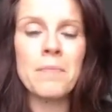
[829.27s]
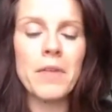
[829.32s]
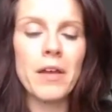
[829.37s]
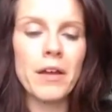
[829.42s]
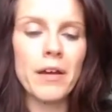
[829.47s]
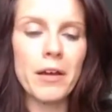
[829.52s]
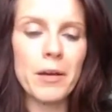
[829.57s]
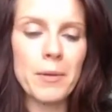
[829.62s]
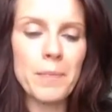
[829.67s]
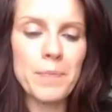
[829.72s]

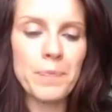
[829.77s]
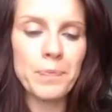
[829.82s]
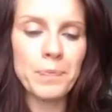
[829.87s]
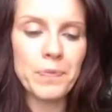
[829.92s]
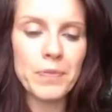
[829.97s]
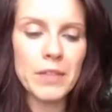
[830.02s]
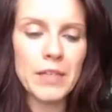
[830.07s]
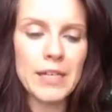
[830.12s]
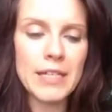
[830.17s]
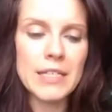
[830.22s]
um,
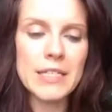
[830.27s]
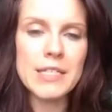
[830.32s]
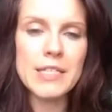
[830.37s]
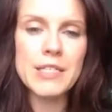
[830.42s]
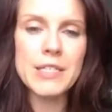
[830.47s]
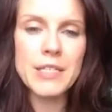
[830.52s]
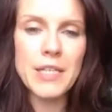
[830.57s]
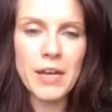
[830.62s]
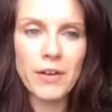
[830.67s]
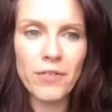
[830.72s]
it is
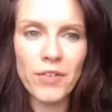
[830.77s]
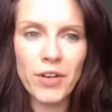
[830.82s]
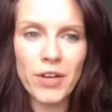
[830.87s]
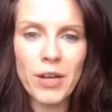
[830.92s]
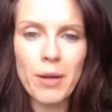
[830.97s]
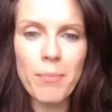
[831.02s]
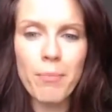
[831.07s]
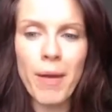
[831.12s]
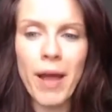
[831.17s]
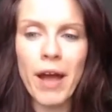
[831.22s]
never
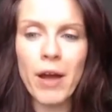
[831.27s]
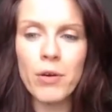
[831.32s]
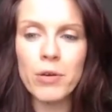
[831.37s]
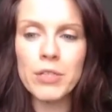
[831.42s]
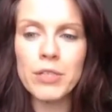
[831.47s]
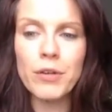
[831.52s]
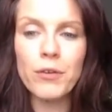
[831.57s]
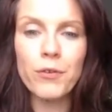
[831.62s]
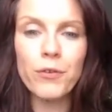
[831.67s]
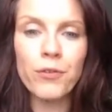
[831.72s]

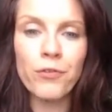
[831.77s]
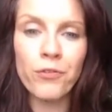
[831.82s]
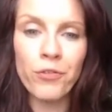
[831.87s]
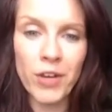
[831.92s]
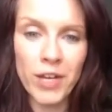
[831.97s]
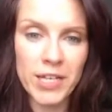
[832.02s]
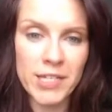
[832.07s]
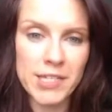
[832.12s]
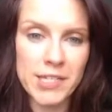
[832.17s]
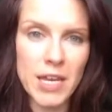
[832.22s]
about
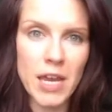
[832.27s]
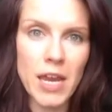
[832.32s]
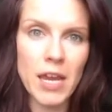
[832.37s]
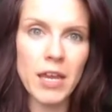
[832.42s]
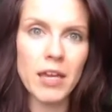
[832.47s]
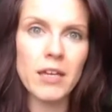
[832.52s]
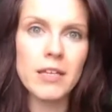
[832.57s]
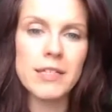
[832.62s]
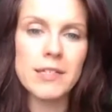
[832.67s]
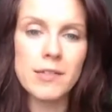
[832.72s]

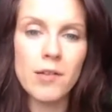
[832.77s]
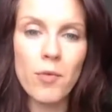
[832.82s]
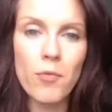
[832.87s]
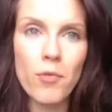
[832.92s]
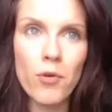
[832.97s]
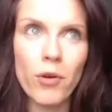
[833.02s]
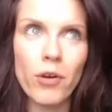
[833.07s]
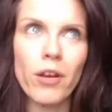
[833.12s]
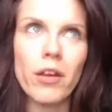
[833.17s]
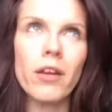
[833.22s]
fixing someone.